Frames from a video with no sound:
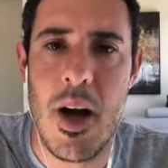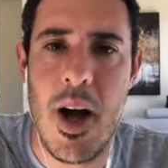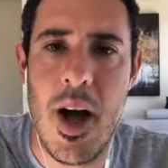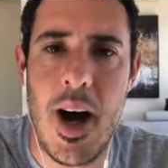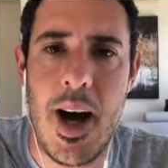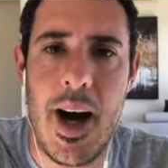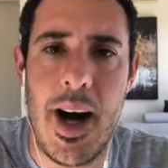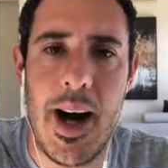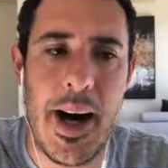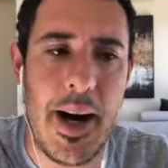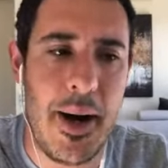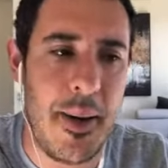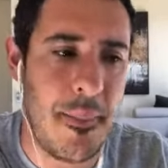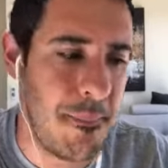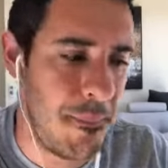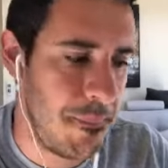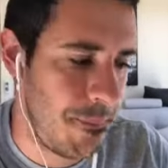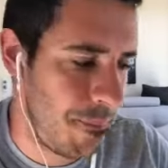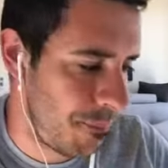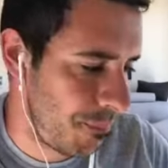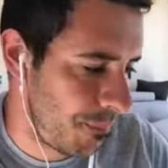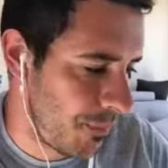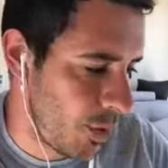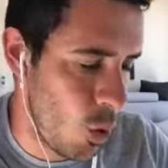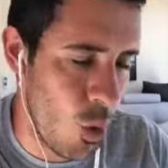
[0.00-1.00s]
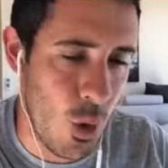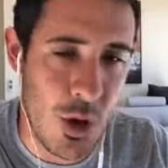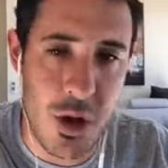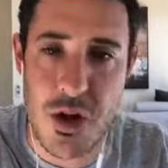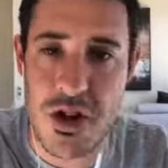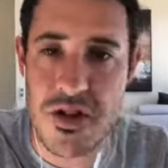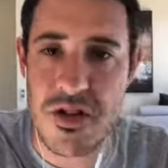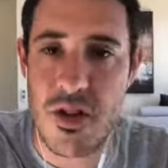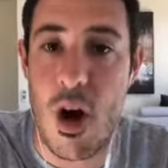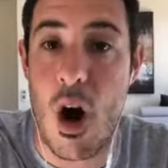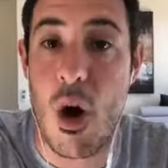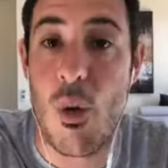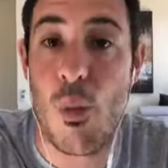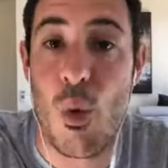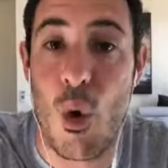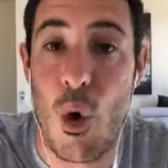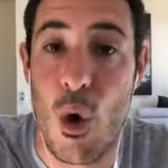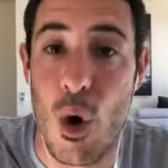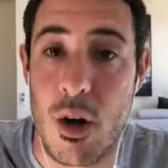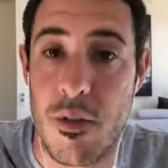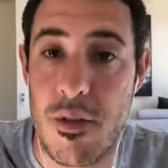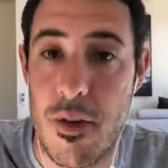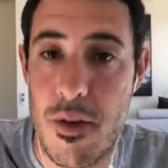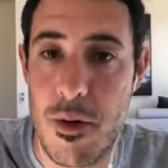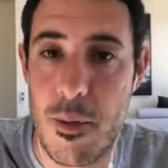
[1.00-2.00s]
or you just can't
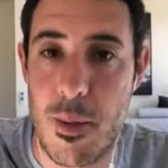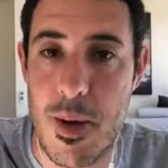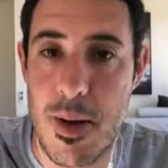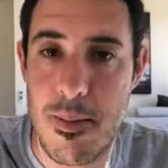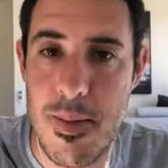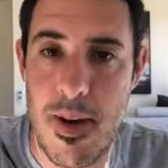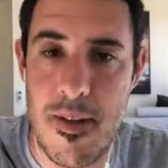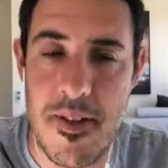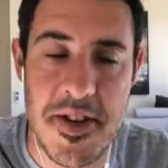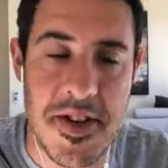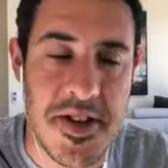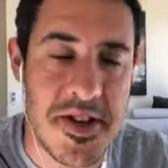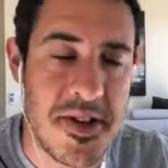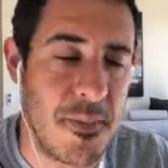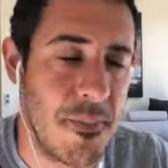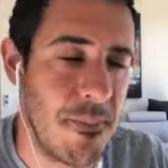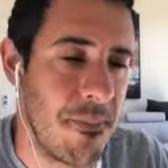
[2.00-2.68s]
work for 3 months.